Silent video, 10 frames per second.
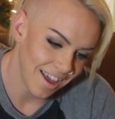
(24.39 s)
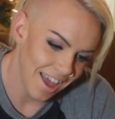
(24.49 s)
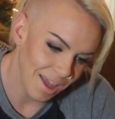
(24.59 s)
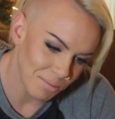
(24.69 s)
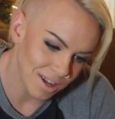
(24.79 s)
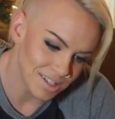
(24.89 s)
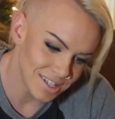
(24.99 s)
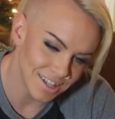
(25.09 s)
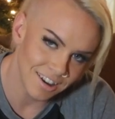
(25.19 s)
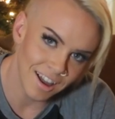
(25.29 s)
I had my
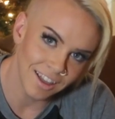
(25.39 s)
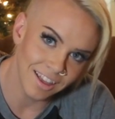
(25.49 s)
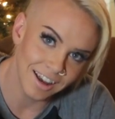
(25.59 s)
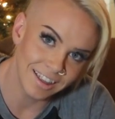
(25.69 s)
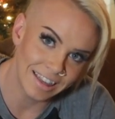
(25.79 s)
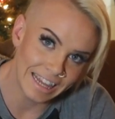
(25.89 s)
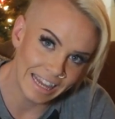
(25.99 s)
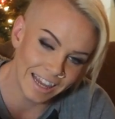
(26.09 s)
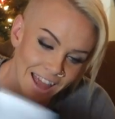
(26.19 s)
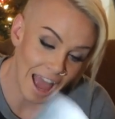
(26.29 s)
assistant highlight
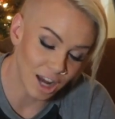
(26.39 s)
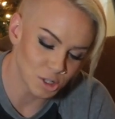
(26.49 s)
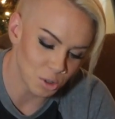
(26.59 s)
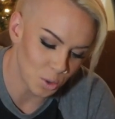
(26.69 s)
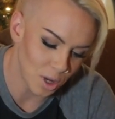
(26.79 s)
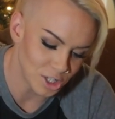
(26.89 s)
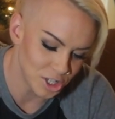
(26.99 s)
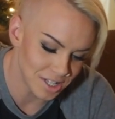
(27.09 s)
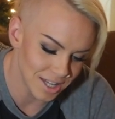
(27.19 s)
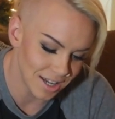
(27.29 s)
the actual
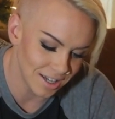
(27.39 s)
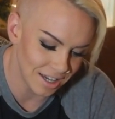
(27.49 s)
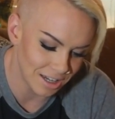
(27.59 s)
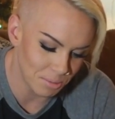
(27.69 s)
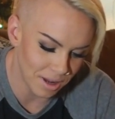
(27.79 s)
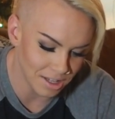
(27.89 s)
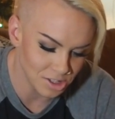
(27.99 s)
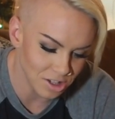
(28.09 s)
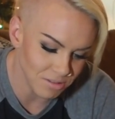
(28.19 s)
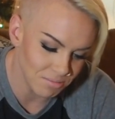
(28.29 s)
questions that needed to be
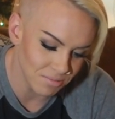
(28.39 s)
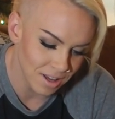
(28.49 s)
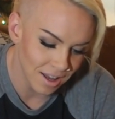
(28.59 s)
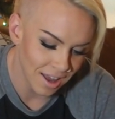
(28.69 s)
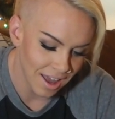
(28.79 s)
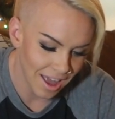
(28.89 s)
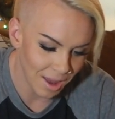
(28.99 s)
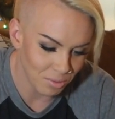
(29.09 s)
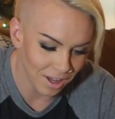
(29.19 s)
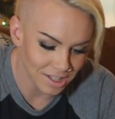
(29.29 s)
answered,
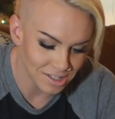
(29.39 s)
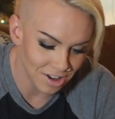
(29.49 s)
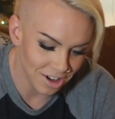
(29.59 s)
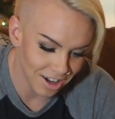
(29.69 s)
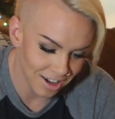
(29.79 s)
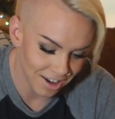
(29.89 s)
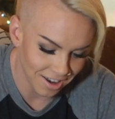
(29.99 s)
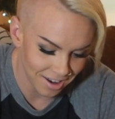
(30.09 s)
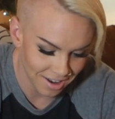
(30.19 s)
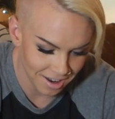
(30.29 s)
and we'll get started.
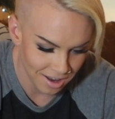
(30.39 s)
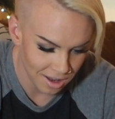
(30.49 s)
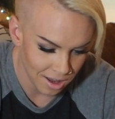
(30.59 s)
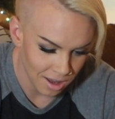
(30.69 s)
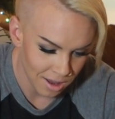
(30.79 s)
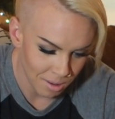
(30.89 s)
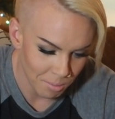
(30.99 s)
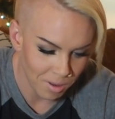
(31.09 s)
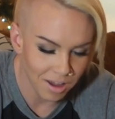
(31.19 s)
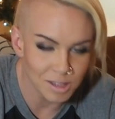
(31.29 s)

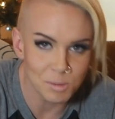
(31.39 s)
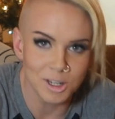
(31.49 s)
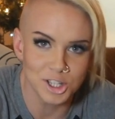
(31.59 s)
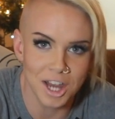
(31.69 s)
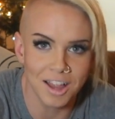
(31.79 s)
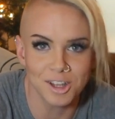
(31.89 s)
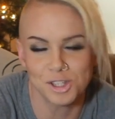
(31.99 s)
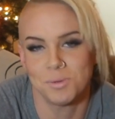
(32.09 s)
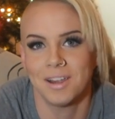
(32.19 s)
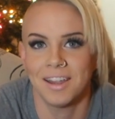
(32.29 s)
My husband
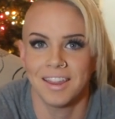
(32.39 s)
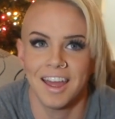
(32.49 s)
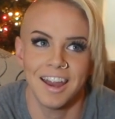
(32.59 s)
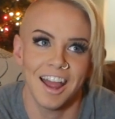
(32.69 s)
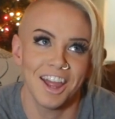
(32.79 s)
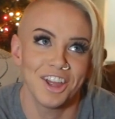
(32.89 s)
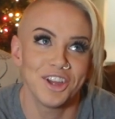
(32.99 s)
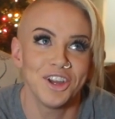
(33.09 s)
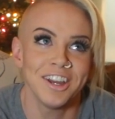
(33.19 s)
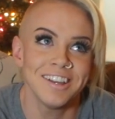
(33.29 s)
challenged me that I
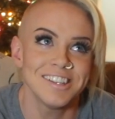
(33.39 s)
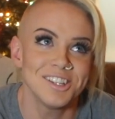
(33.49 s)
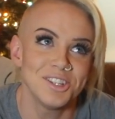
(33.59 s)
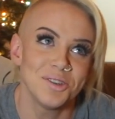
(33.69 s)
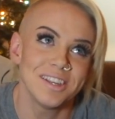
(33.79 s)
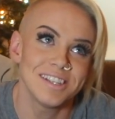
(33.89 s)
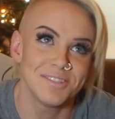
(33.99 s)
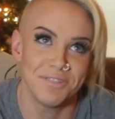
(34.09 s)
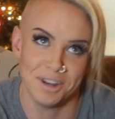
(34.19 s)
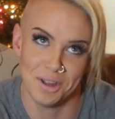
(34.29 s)
couldn't do this
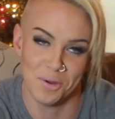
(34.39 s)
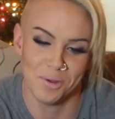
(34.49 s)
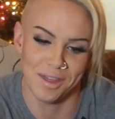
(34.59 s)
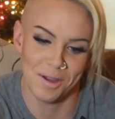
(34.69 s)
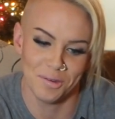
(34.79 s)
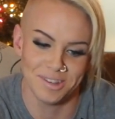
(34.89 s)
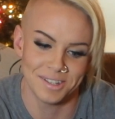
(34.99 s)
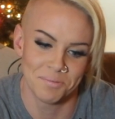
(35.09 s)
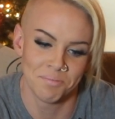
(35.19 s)
video without